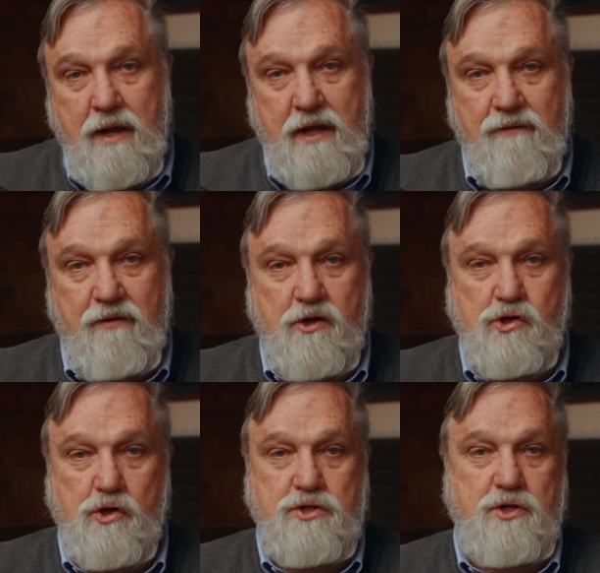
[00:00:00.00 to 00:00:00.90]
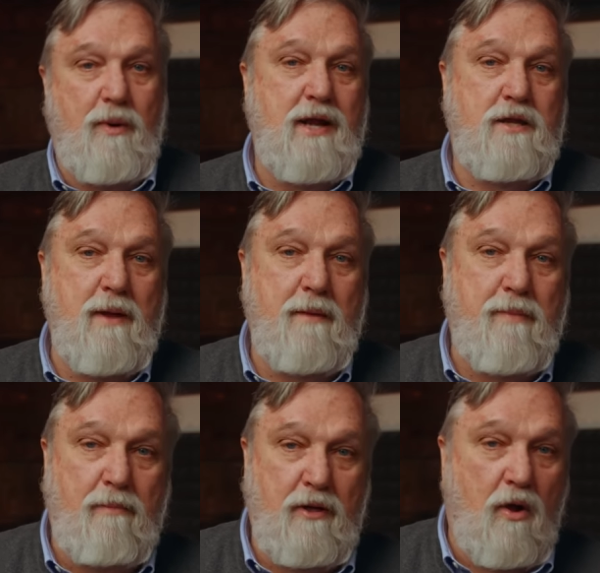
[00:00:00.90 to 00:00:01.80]
giving the church the right to make
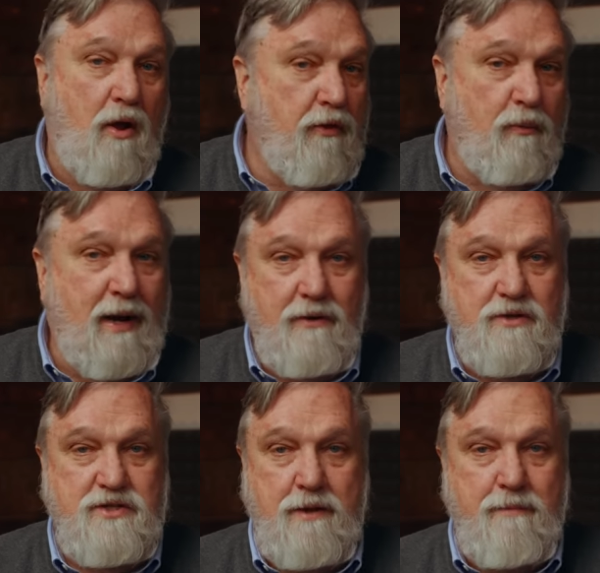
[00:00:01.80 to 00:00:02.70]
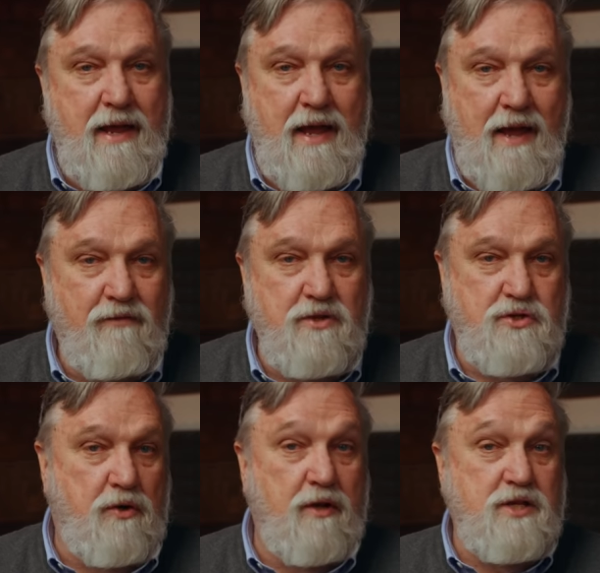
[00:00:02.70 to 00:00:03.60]
public all the records they may have
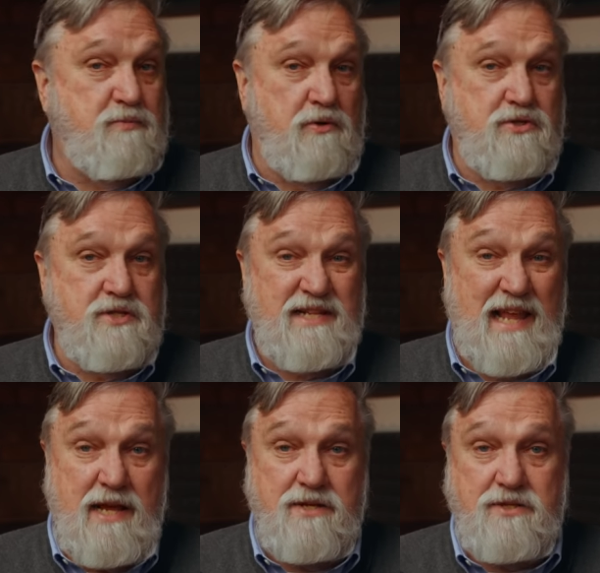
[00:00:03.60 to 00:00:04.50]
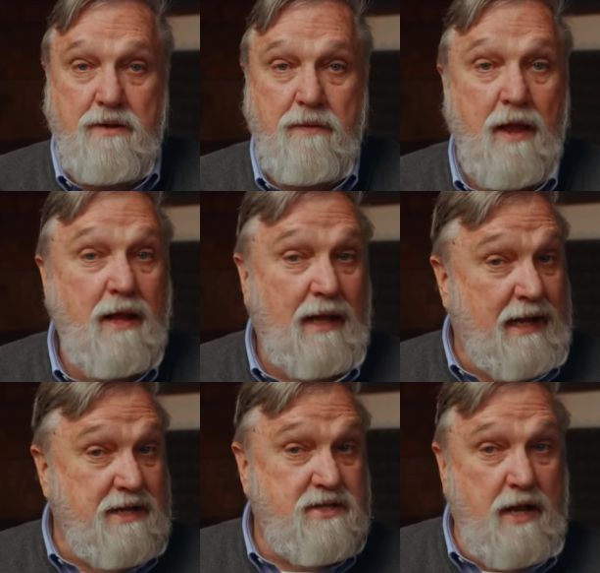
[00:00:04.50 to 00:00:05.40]
concerning this person's case. Like
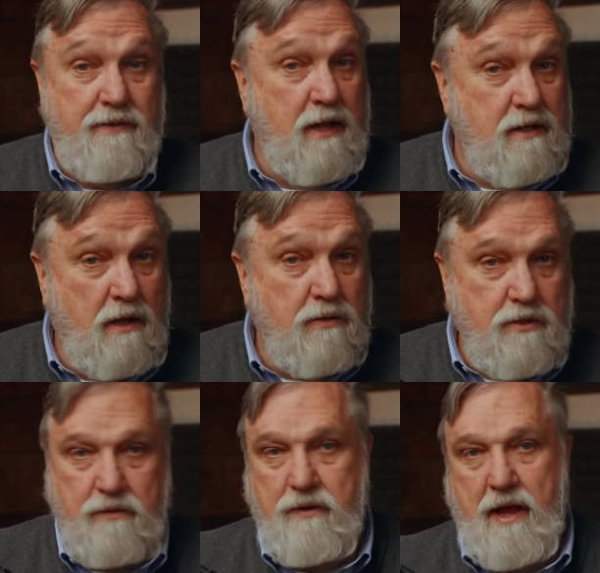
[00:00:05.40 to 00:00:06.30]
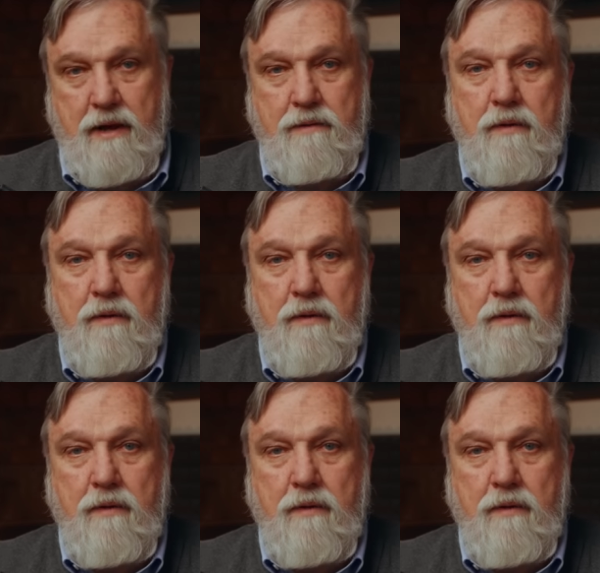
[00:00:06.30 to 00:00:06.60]
I said, they don't do that.